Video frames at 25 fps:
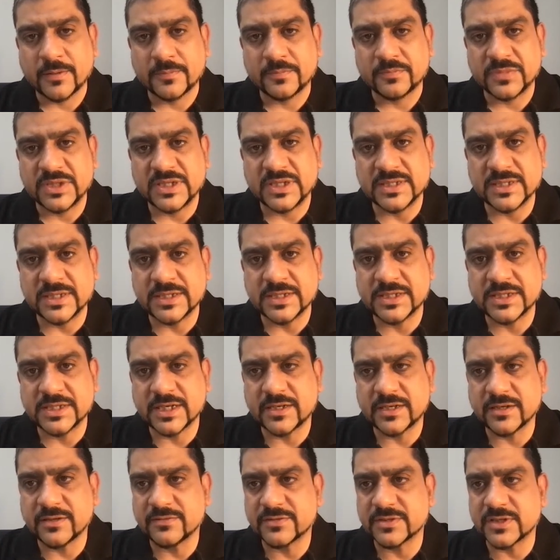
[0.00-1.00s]
these
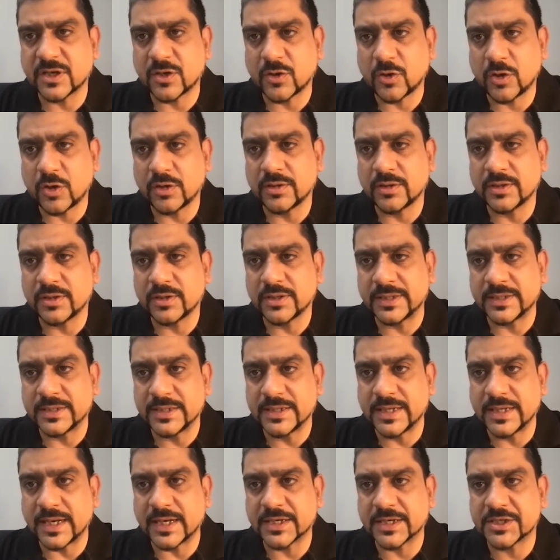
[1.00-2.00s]
initiatives are all in the
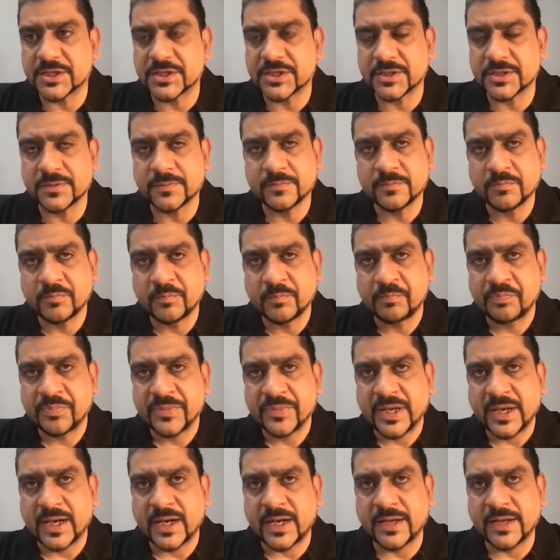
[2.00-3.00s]
direction,
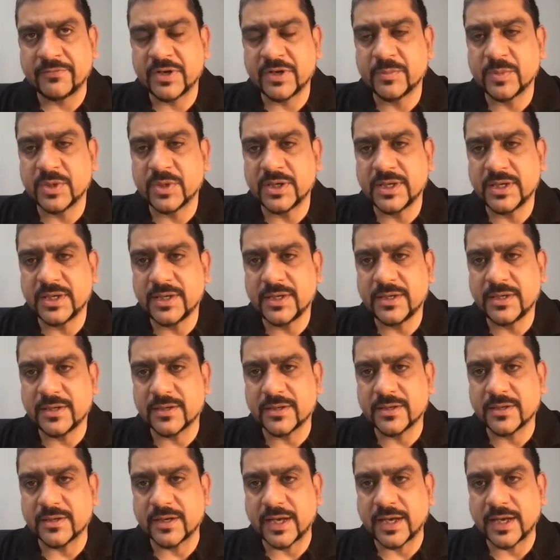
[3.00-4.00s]
and everybody
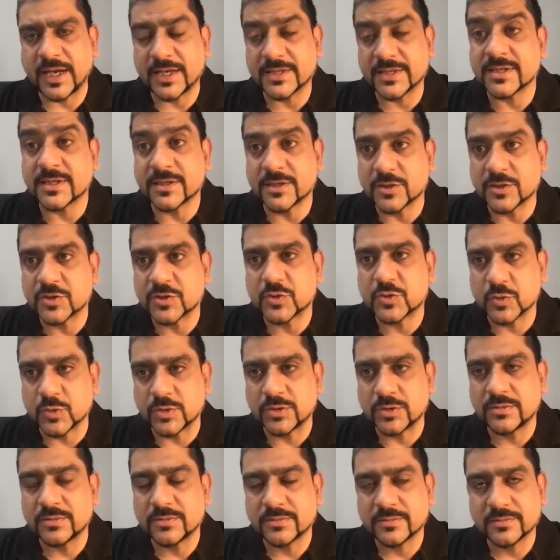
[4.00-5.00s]
has
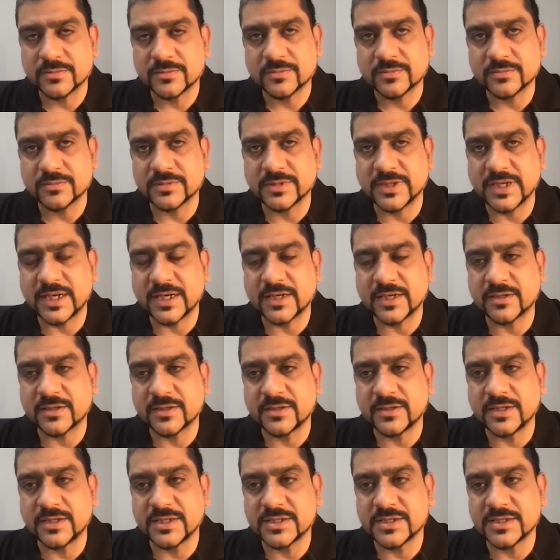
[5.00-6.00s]
understood that
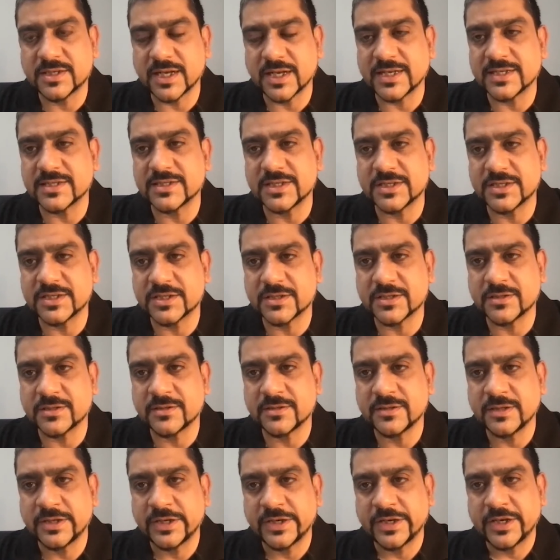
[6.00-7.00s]

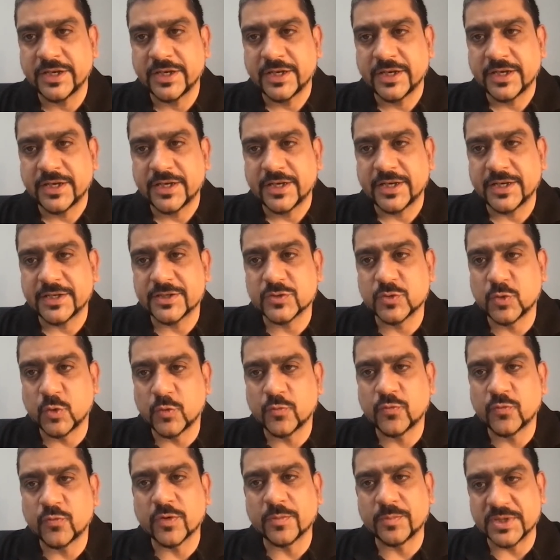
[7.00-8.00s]
digitalization is
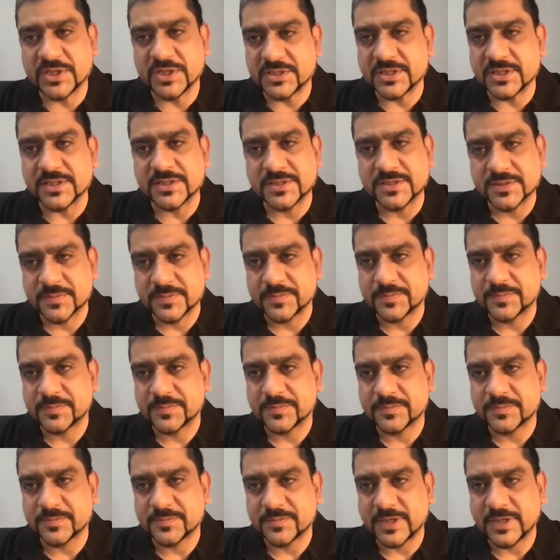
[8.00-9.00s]
good for business.
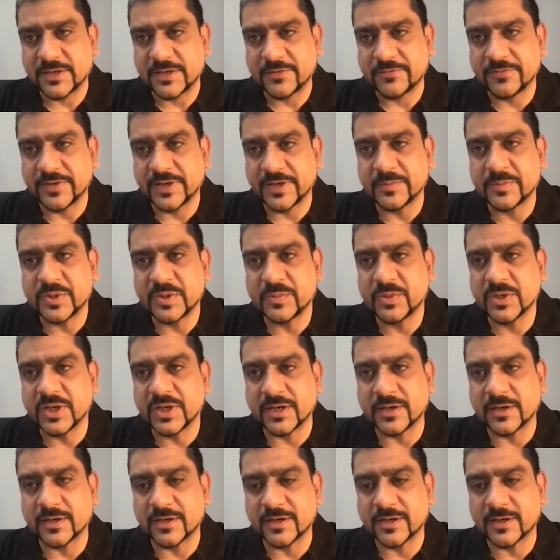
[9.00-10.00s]
And when people
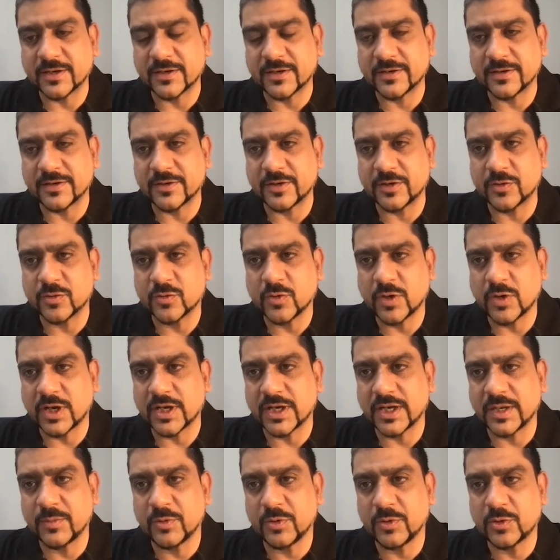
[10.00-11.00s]
are
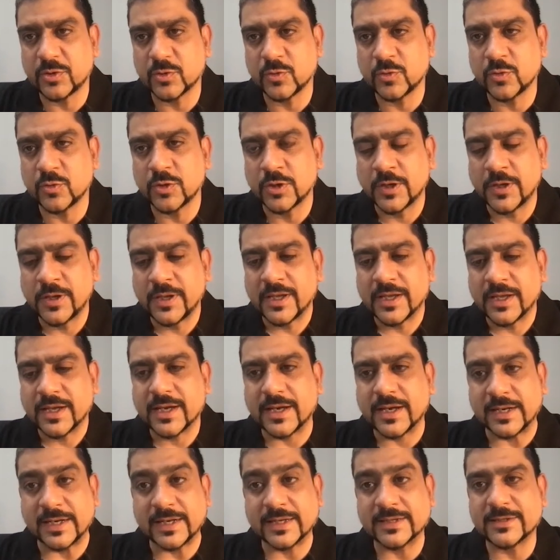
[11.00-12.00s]
able to
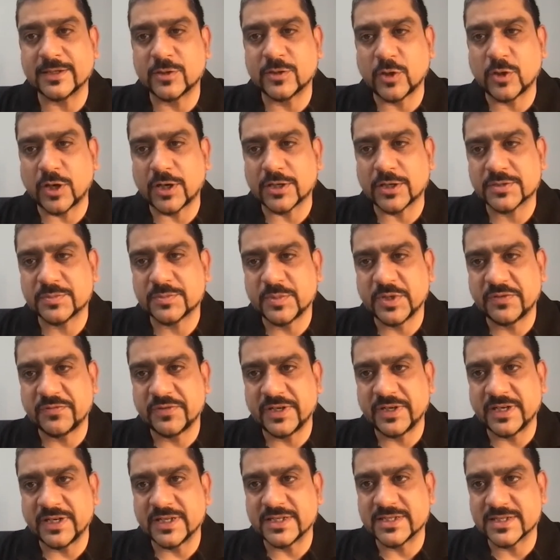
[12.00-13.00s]
connect the dots
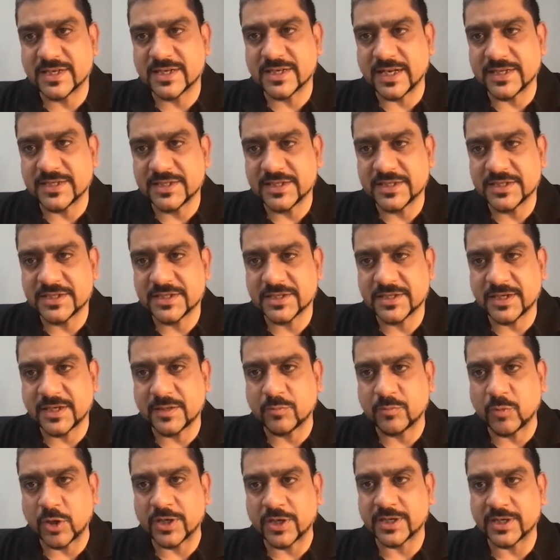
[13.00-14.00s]
between digitalization and
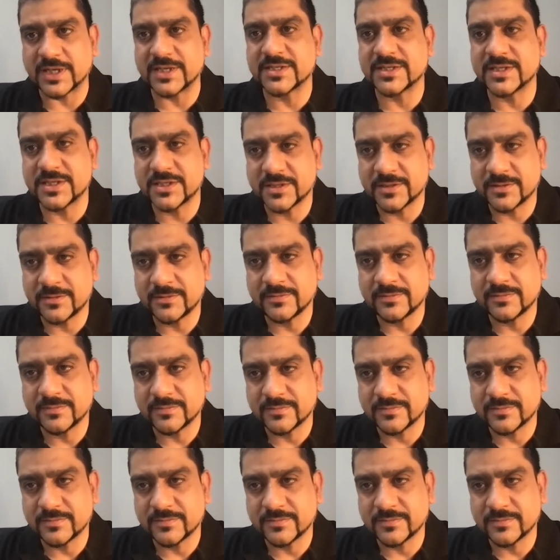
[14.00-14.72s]
monetization,